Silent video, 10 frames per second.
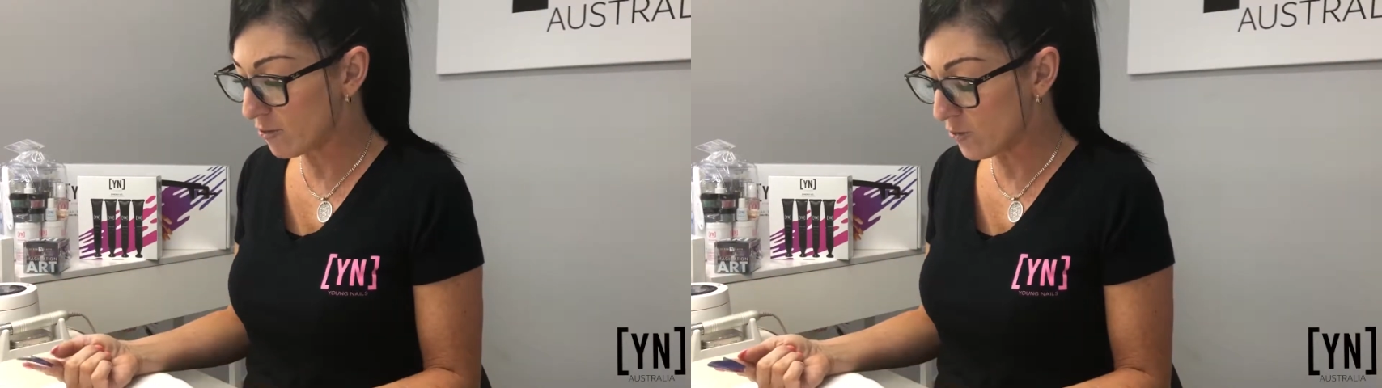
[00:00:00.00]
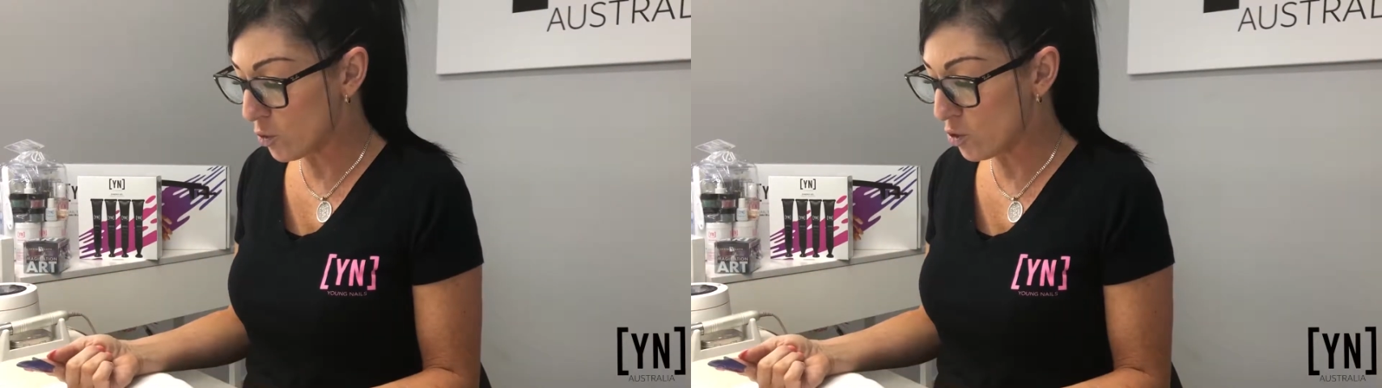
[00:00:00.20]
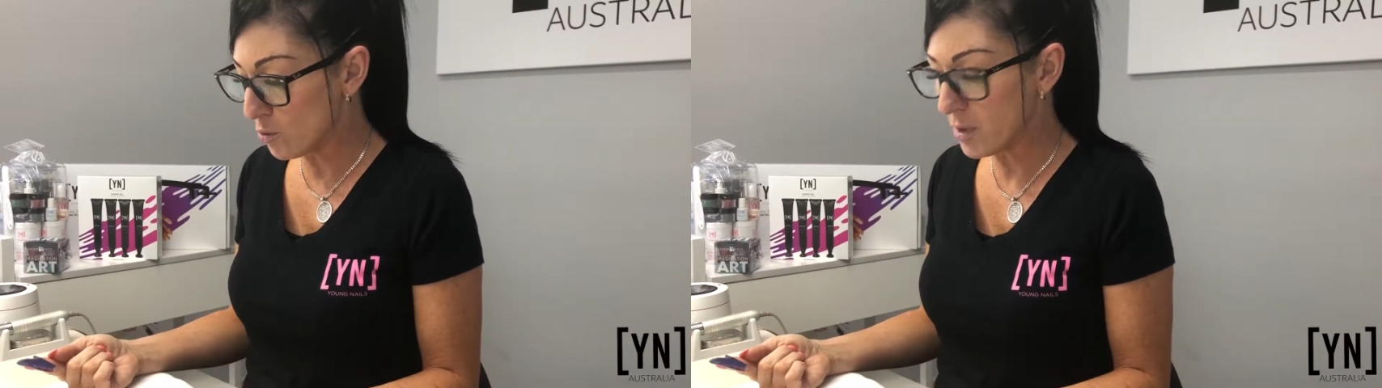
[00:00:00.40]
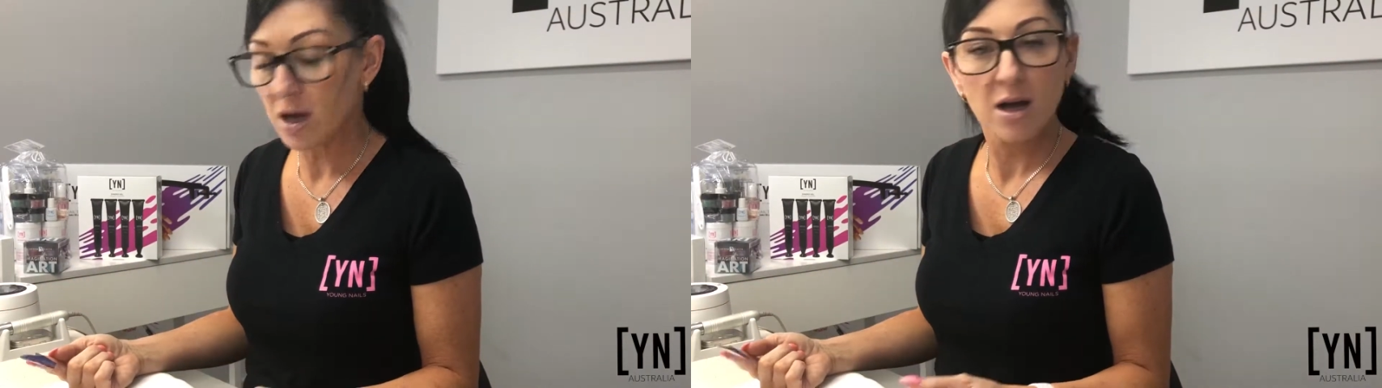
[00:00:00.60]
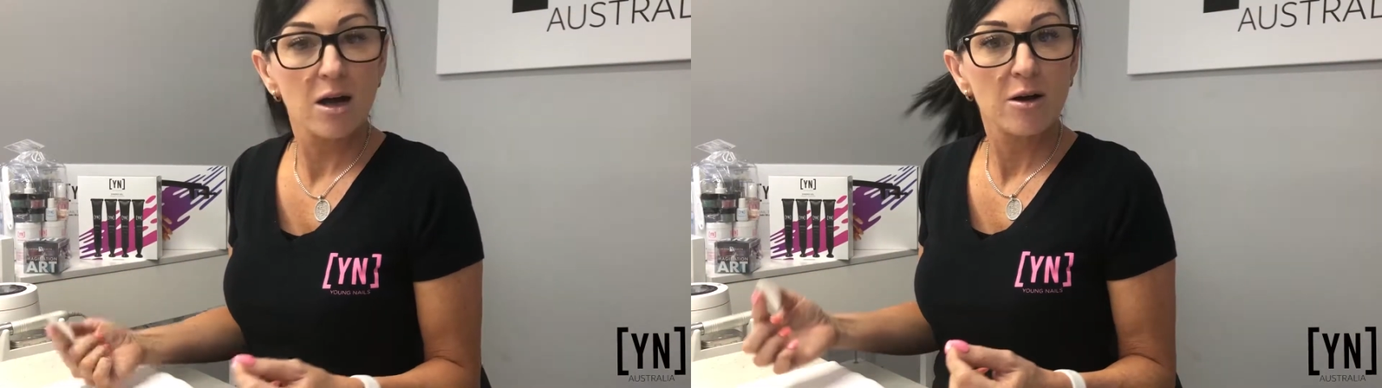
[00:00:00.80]

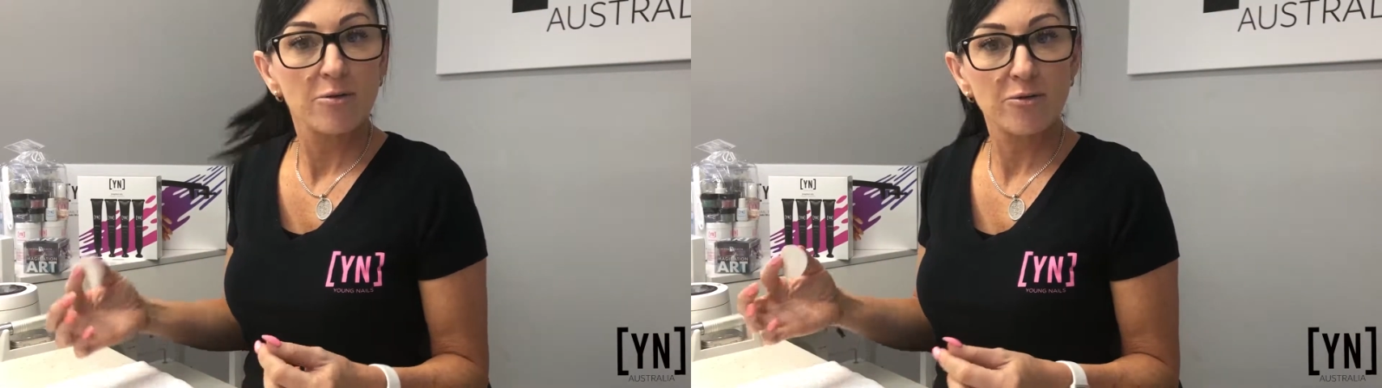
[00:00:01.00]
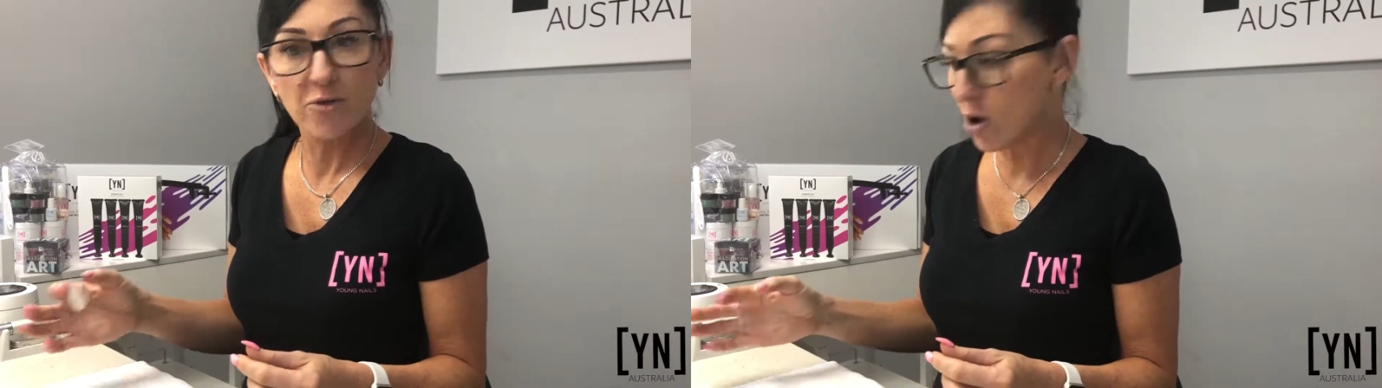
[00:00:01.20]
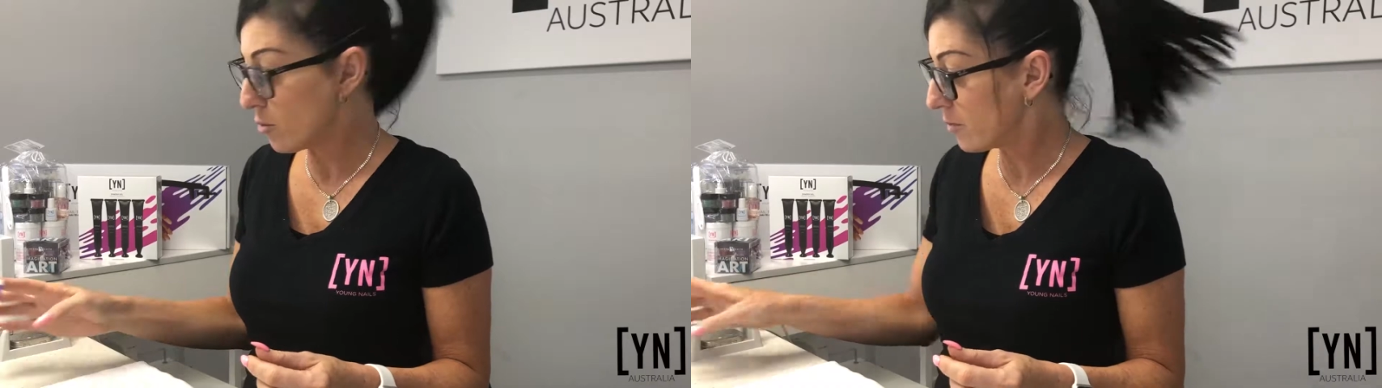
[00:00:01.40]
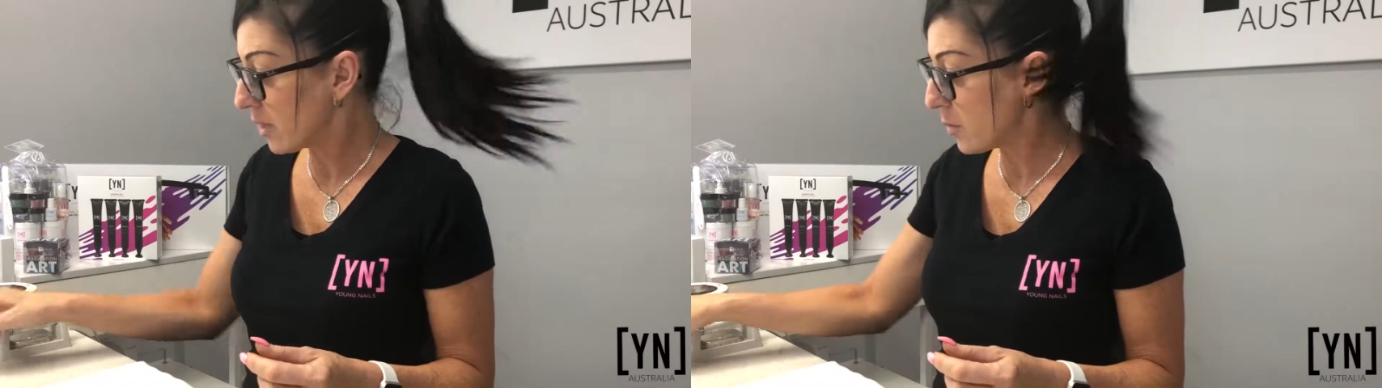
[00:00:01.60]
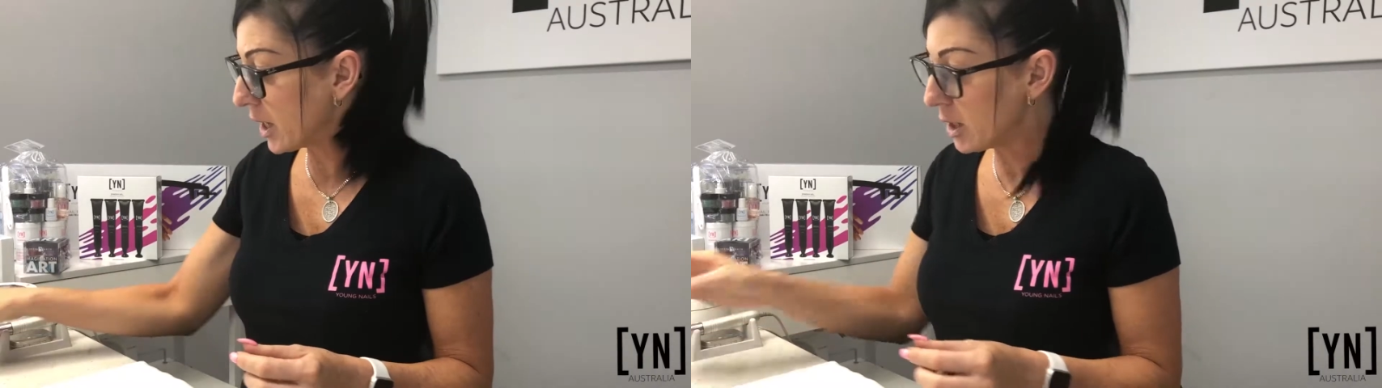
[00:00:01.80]
form from
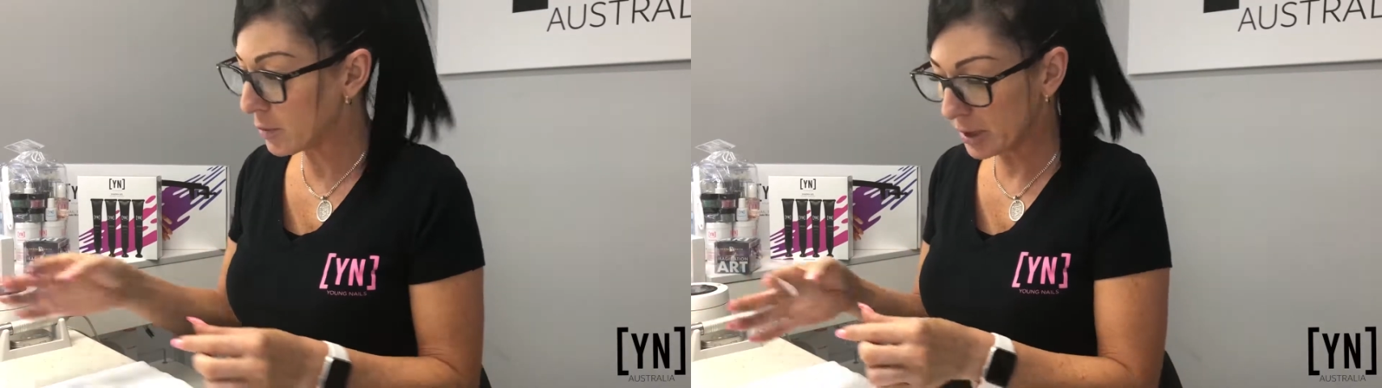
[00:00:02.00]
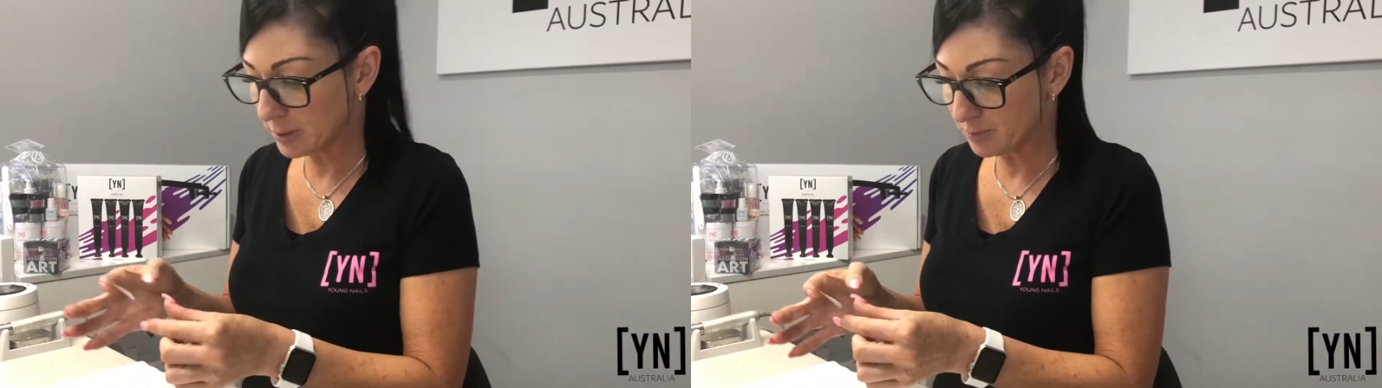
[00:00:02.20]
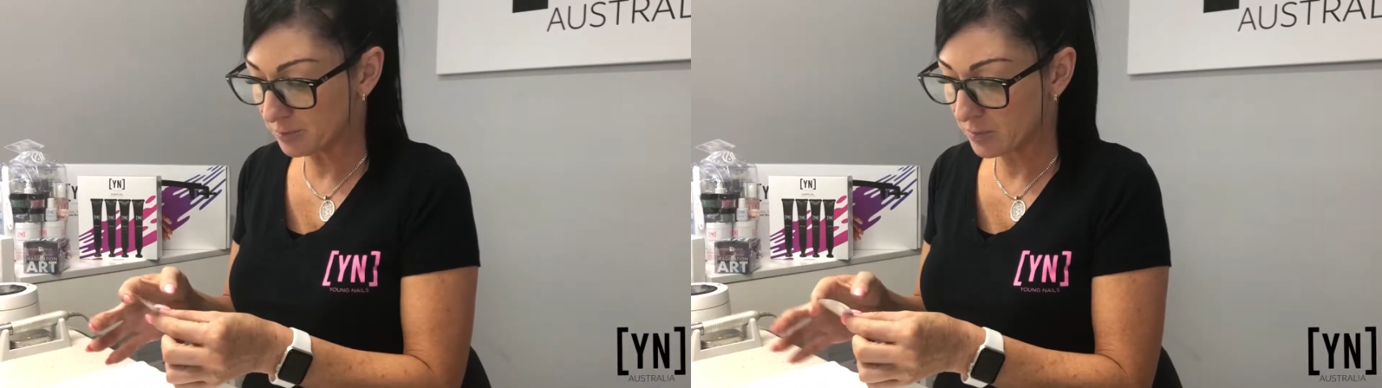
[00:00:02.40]
the paper.